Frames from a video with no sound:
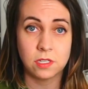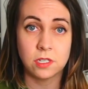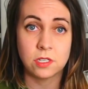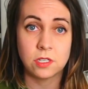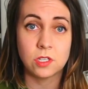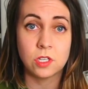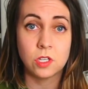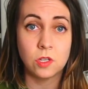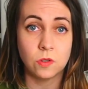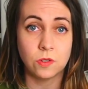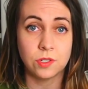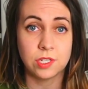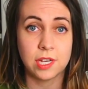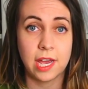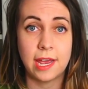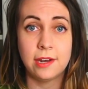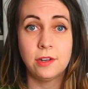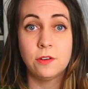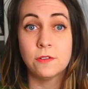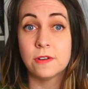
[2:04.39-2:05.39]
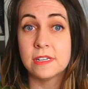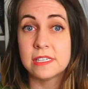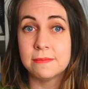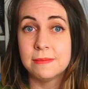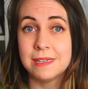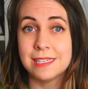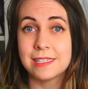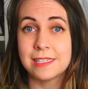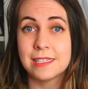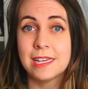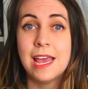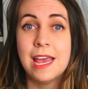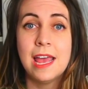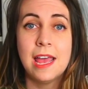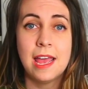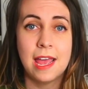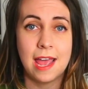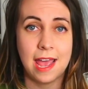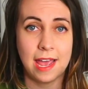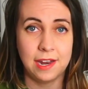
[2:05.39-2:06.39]
the Yuletide, Christmas,
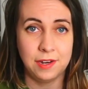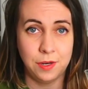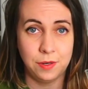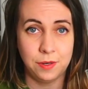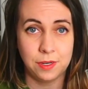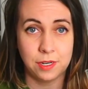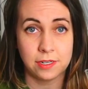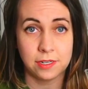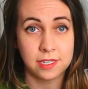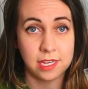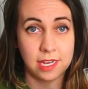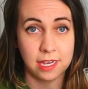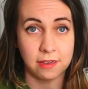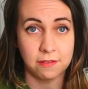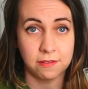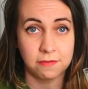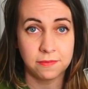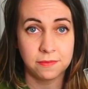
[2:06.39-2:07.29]
and New Year's Eve.